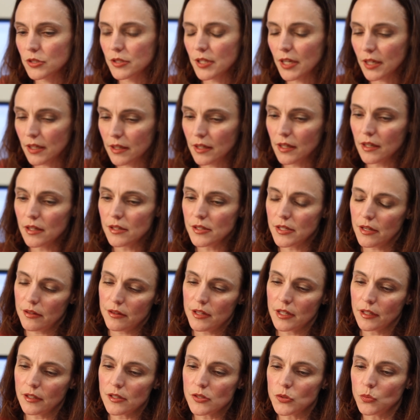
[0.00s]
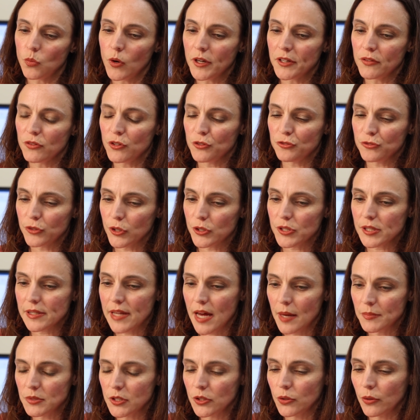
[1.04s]
Sick Kids, I think, is one of the first
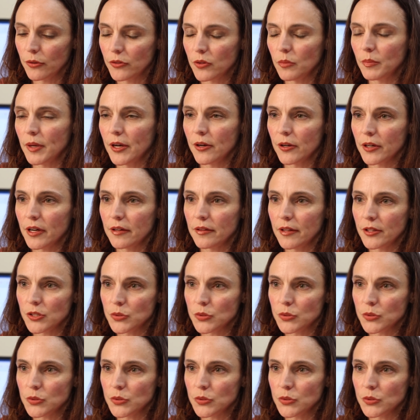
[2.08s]
labs in North America